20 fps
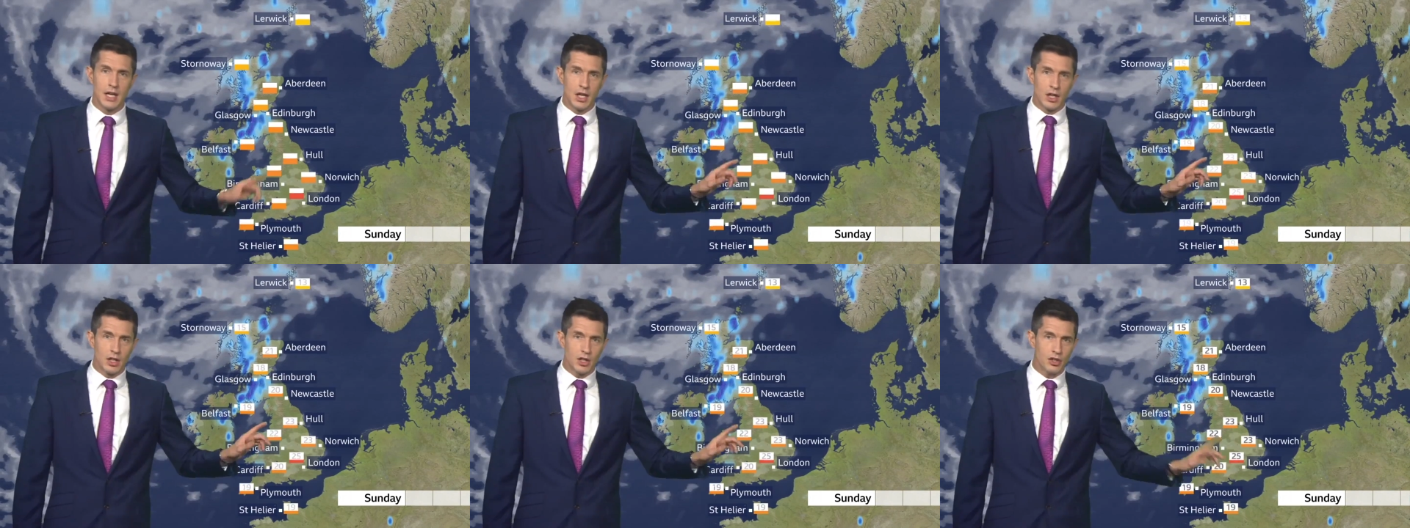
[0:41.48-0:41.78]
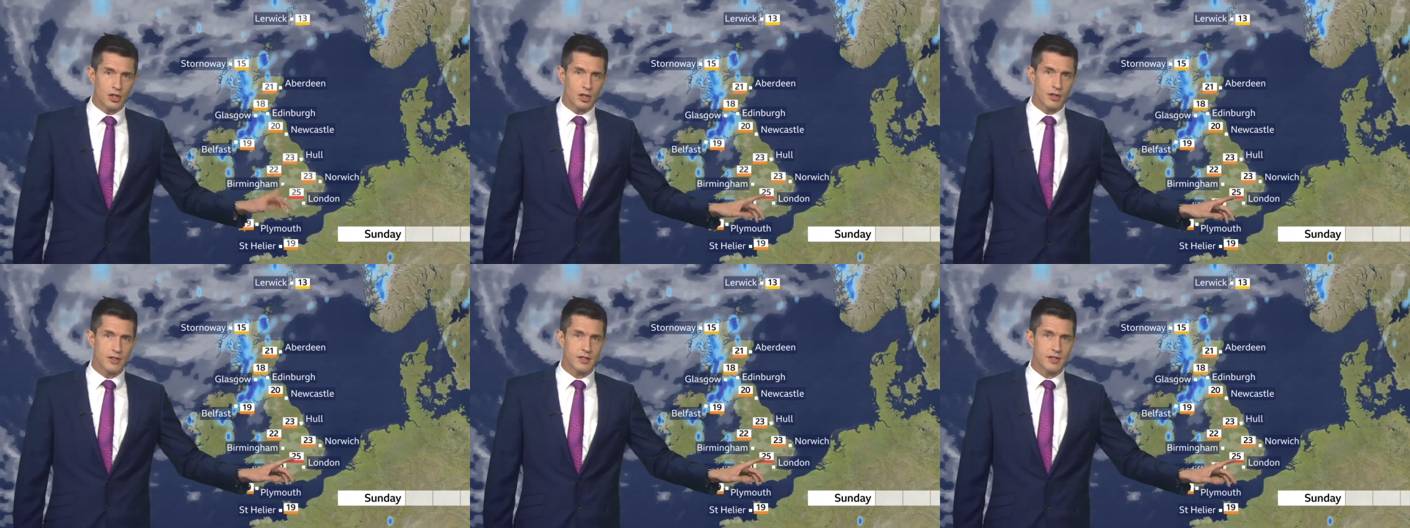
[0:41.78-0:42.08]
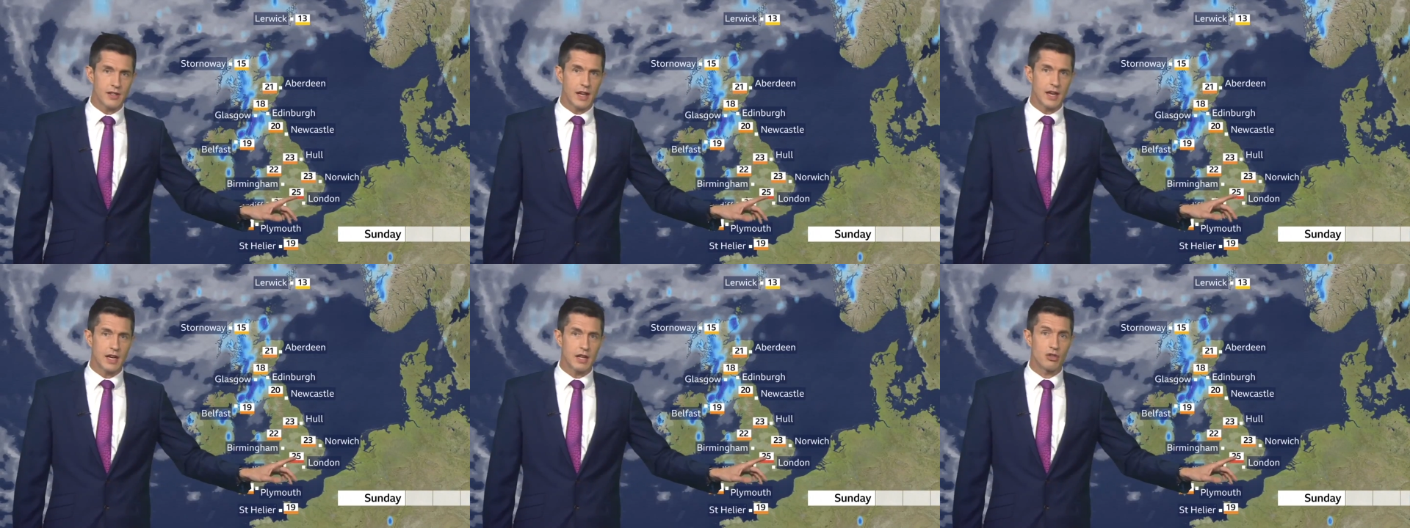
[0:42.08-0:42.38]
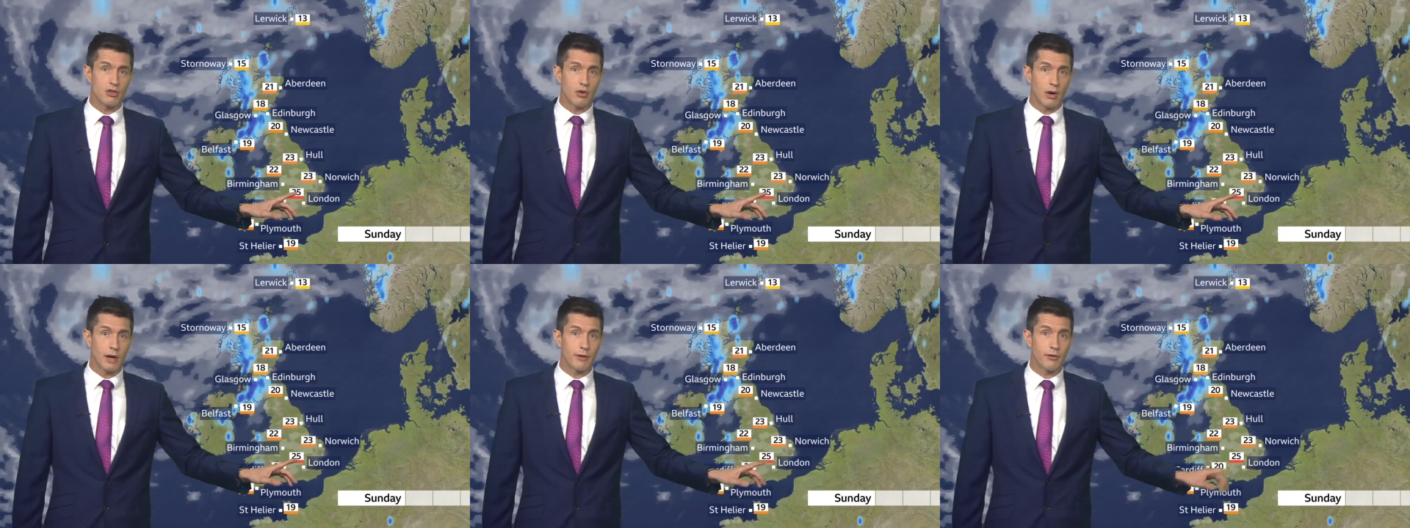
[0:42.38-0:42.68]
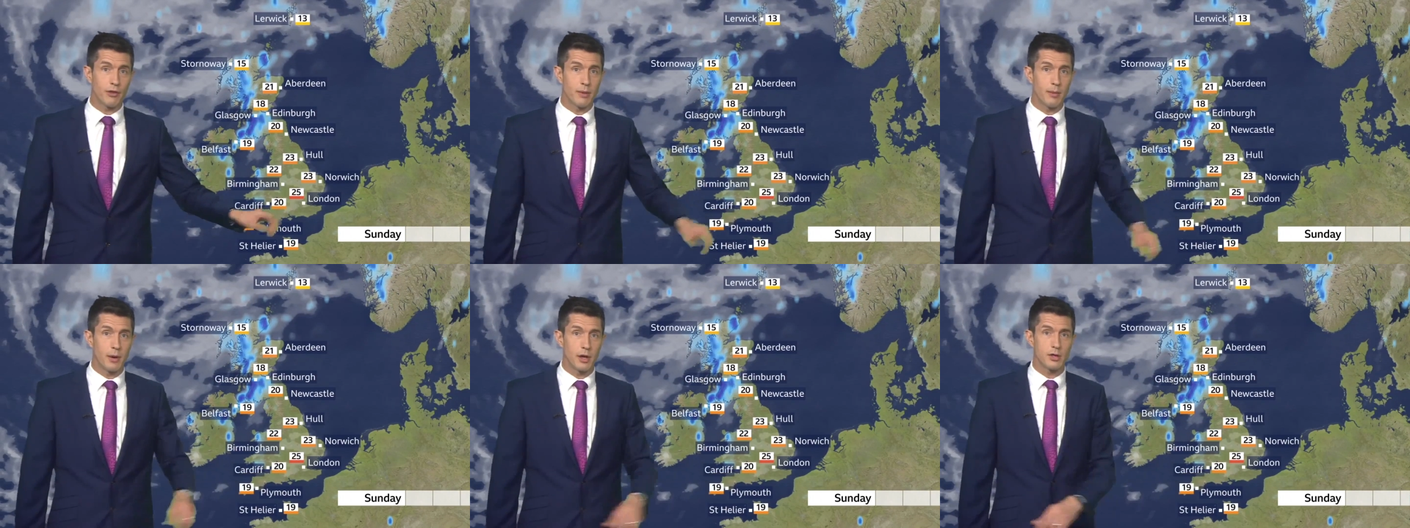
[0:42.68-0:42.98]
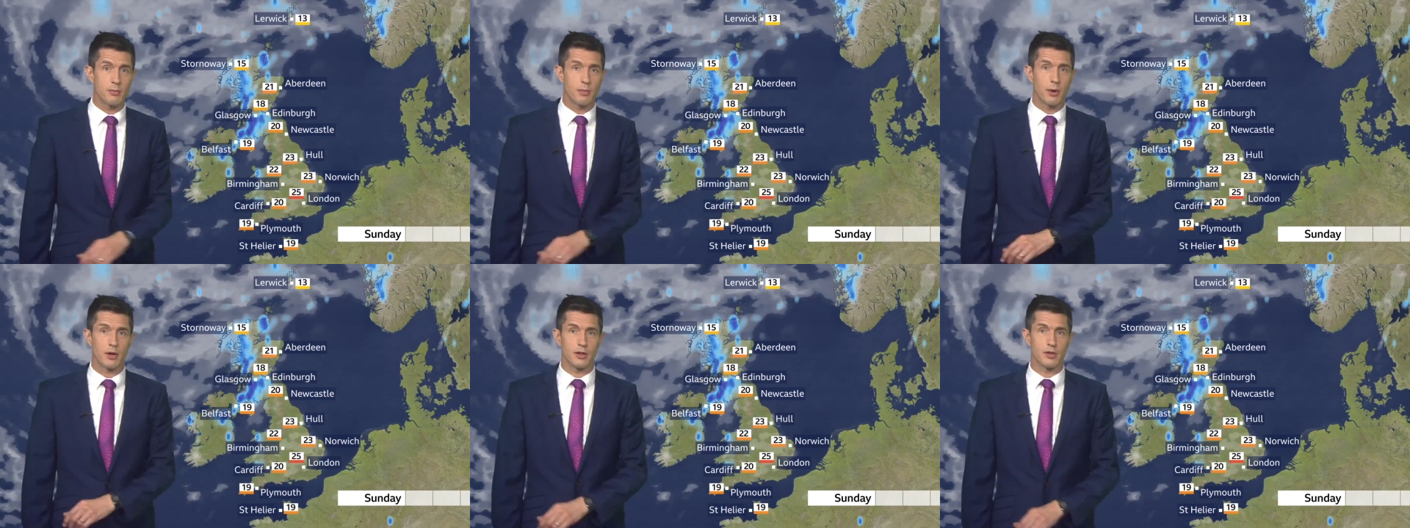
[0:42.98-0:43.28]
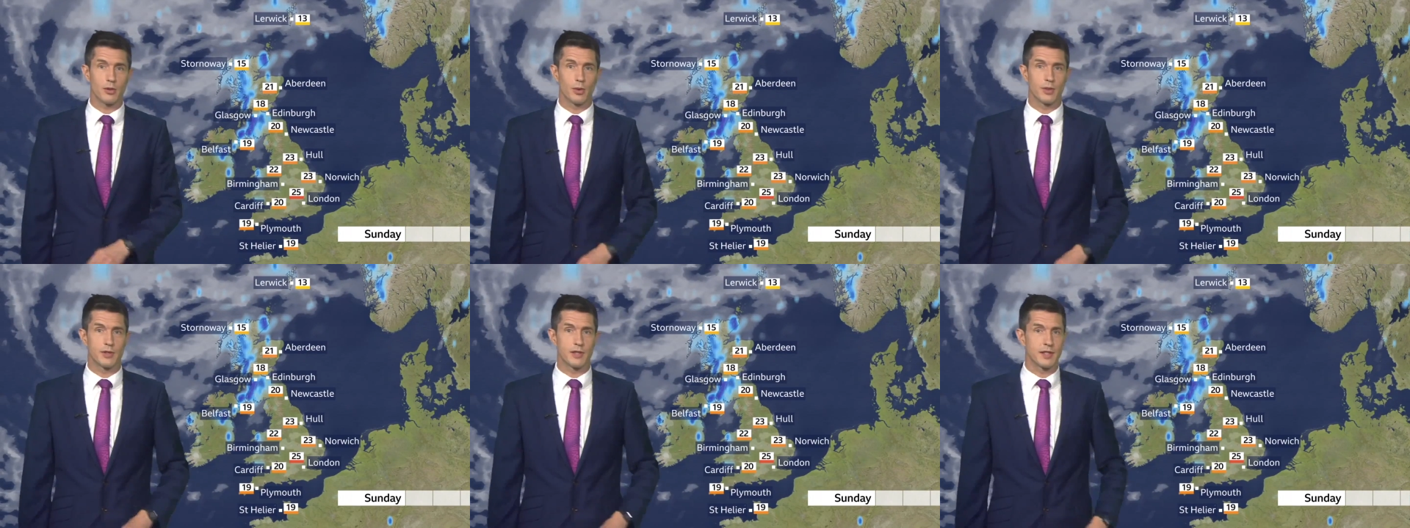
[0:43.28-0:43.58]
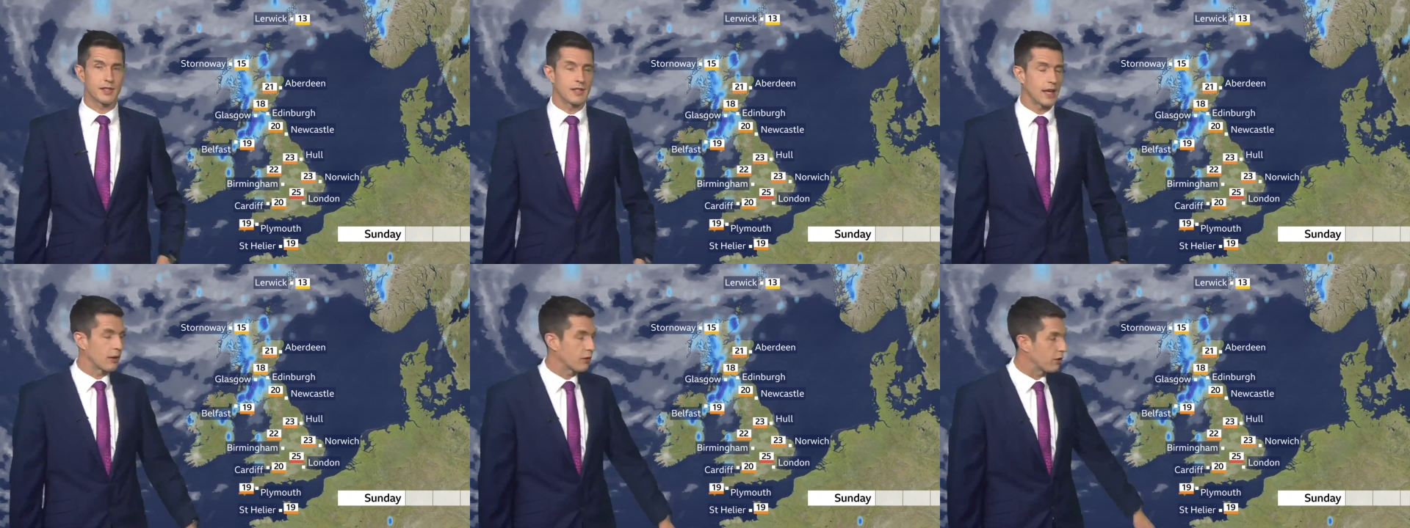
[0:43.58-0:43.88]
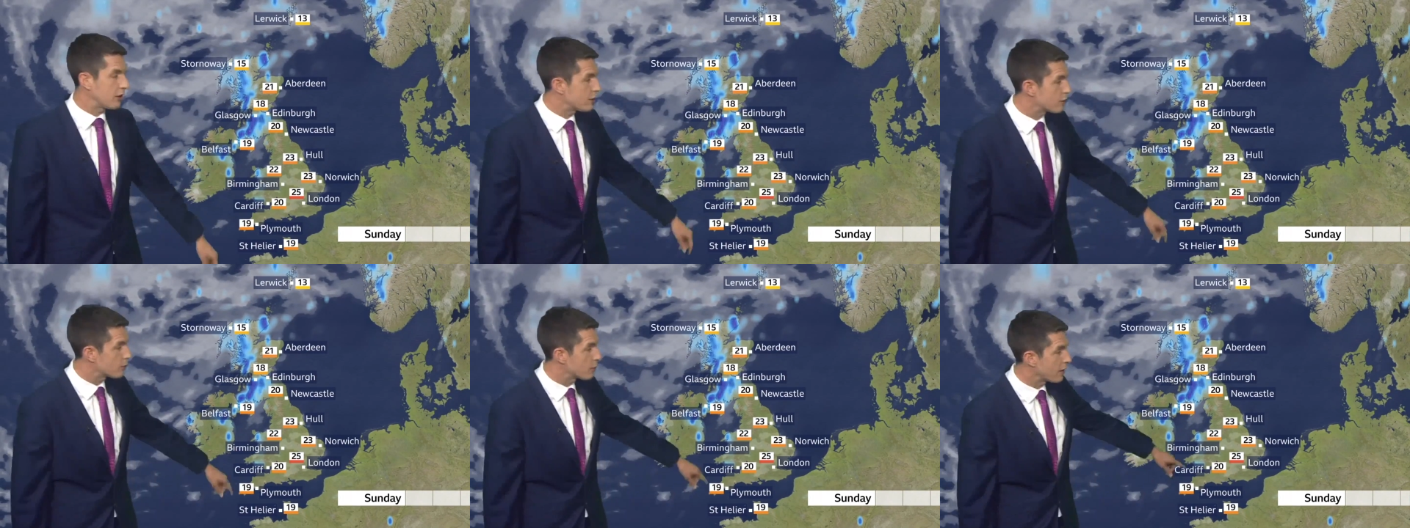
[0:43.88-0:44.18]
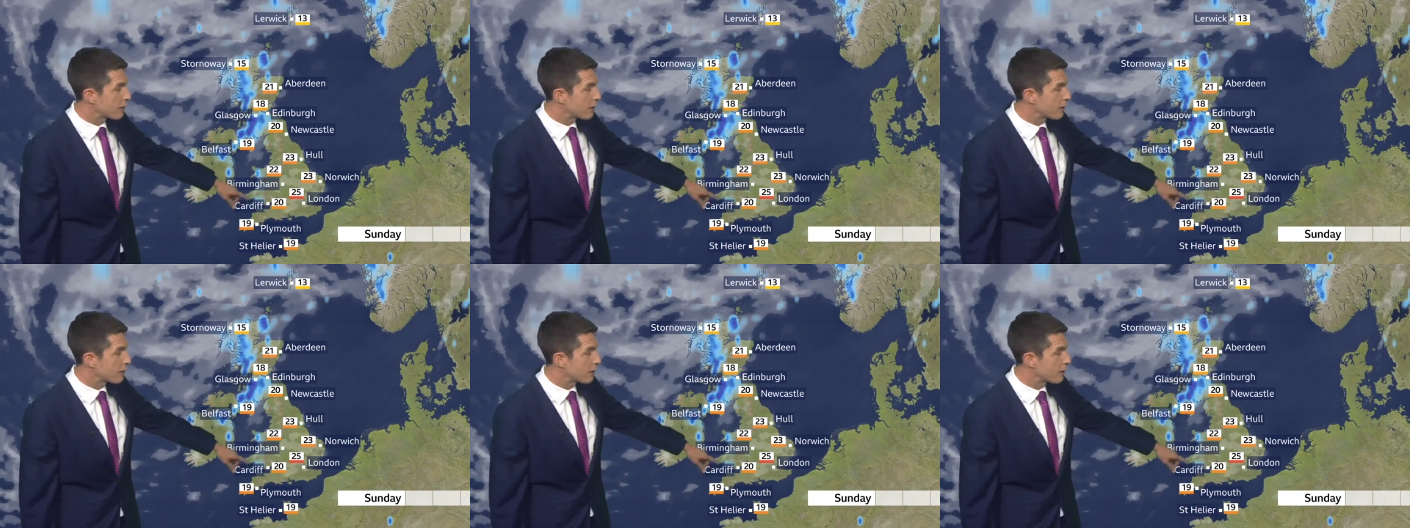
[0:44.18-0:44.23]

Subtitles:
Should stay dry for the most part towards the southeast,